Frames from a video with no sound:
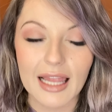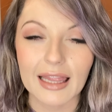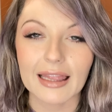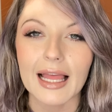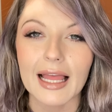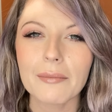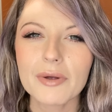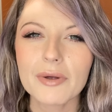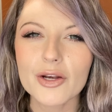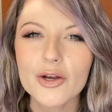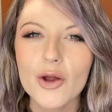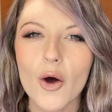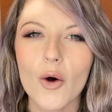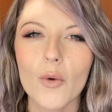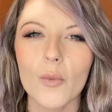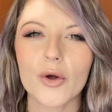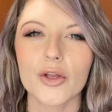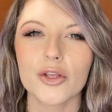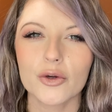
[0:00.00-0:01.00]
let me
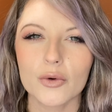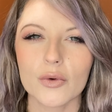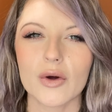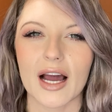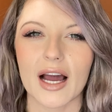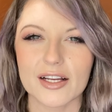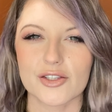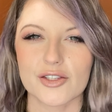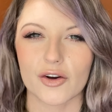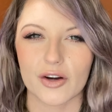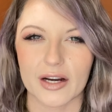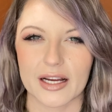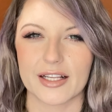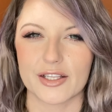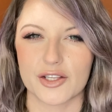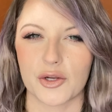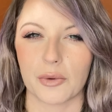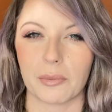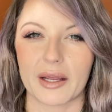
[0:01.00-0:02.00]
know what you guys are
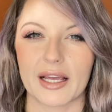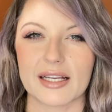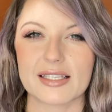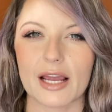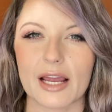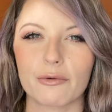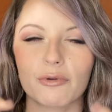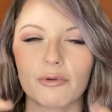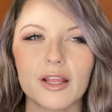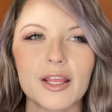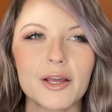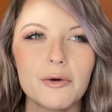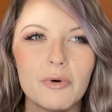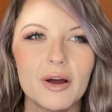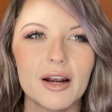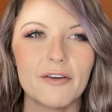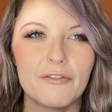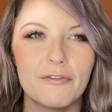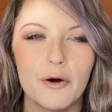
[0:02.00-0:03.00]
into because I really
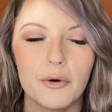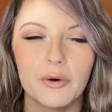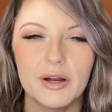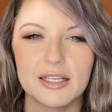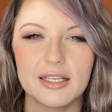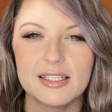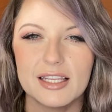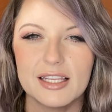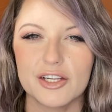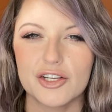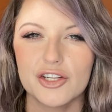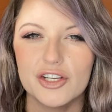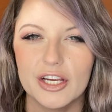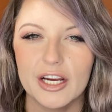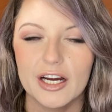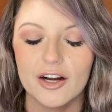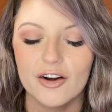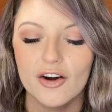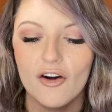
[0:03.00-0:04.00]
want to focus this
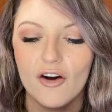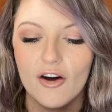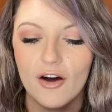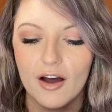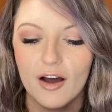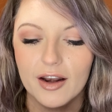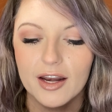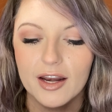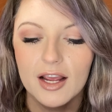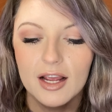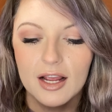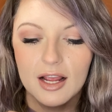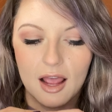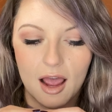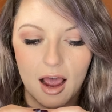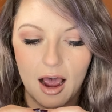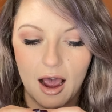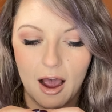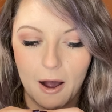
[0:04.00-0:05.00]
year on
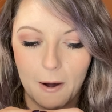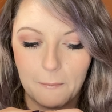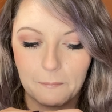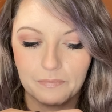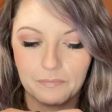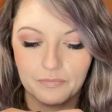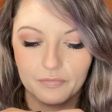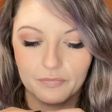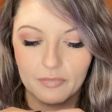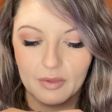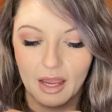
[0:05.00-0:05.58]
um,